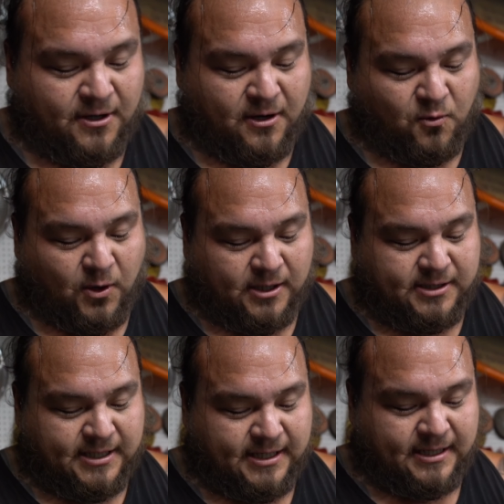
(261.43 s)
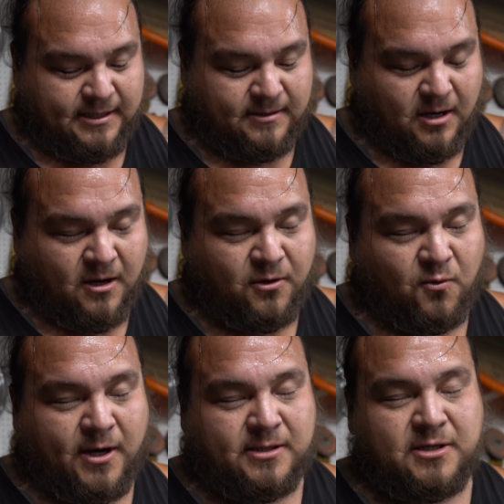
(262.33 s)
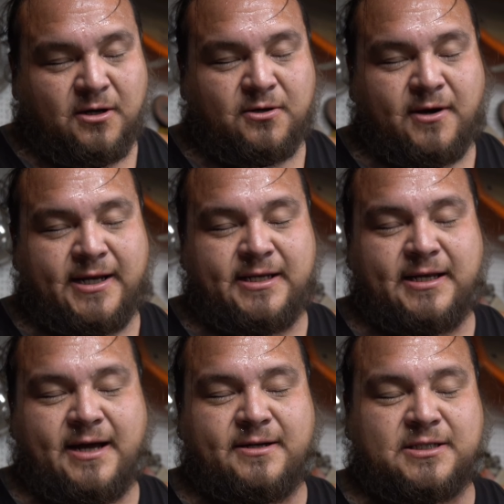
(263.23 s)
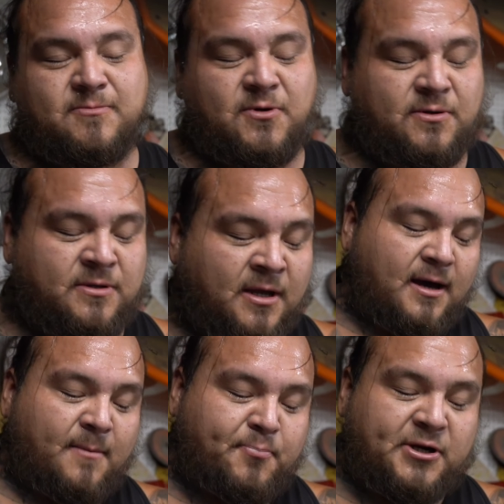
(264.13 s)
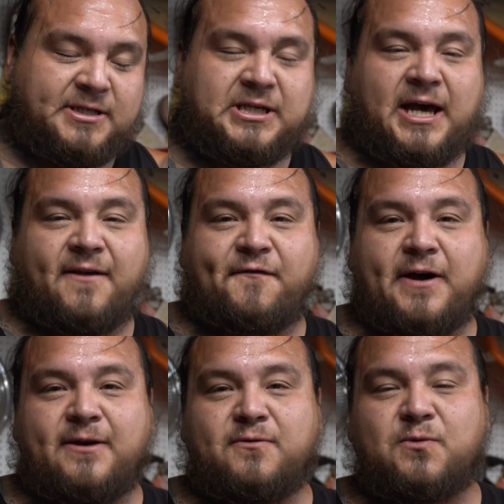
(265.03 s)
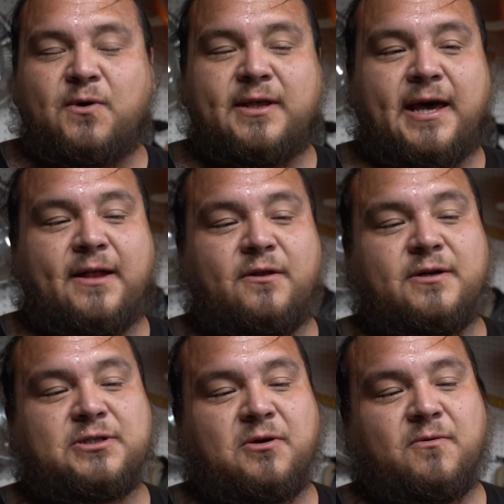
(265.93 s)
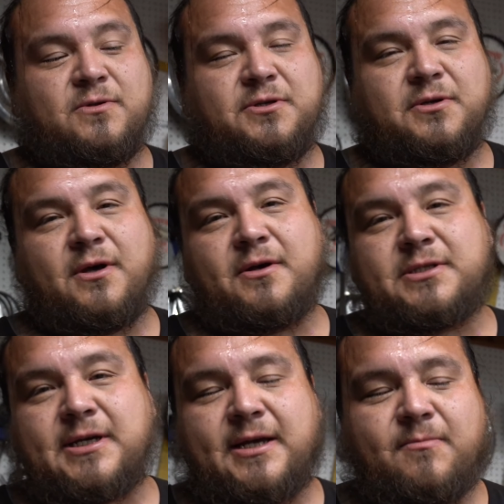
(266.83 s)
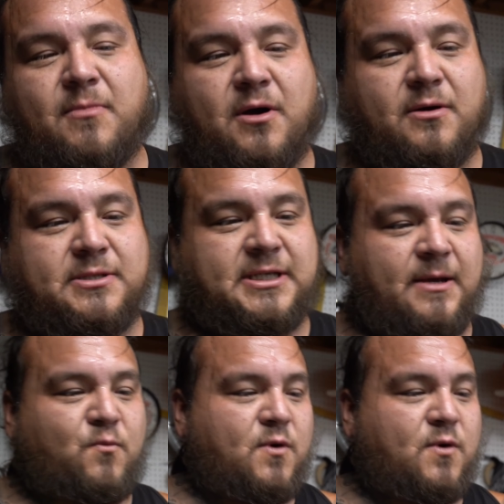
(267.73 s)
all welded in, all the welds all grinded down smooth. I'm pretty satisfied with the way that looks, so I'm gonna do the other side tomorrow, same